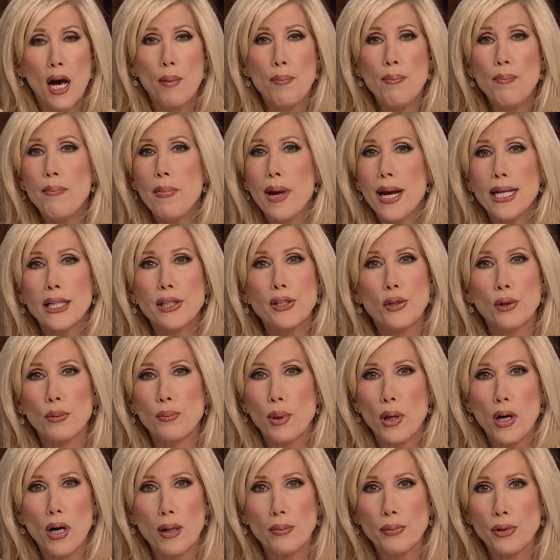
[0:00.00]
A
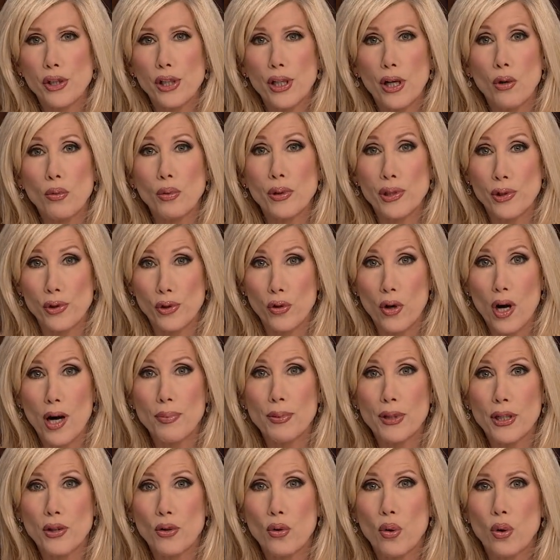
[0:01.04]
major bombshell was
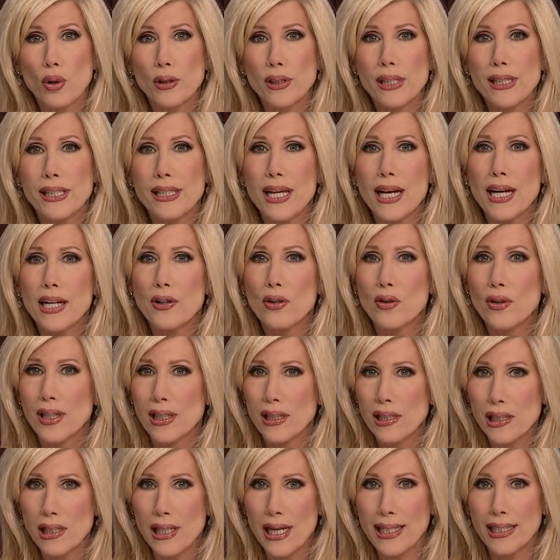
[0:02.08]
dropped in court today
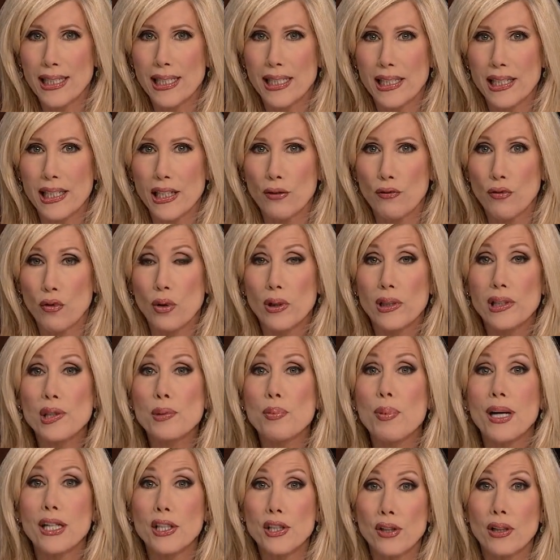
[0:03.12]
during sentencing for a
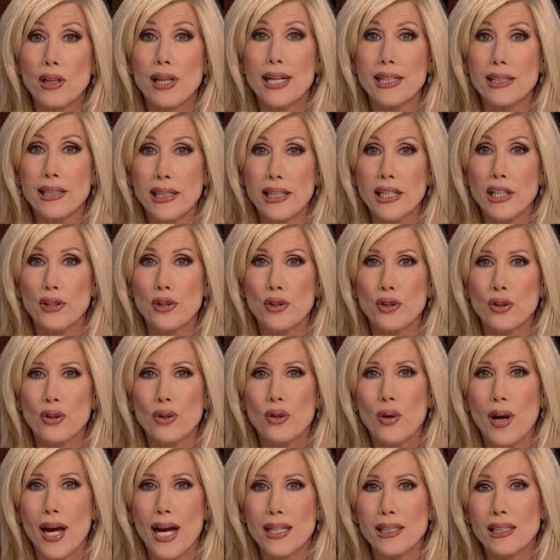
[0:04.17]
special ed teacher
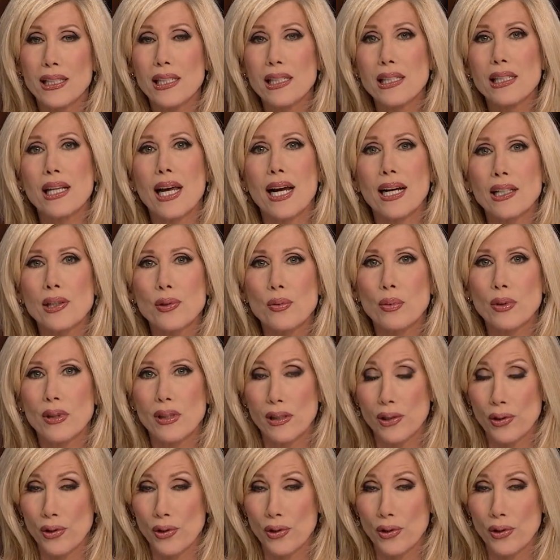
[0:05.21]
who had sex with a